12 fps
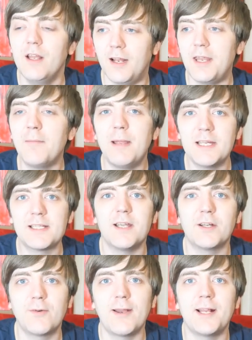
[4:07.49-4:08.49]
and that makes it
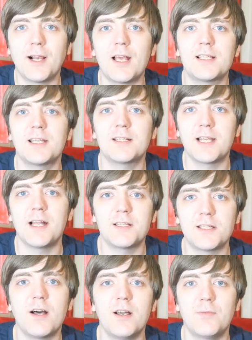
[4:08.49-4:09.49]
a great classic to get
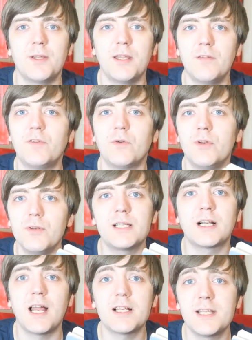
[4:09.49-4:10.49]
started with if you're new
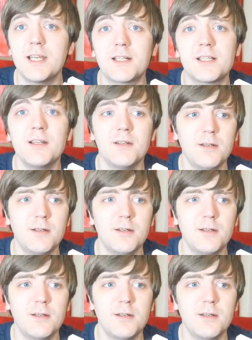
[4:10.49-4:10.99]
to classics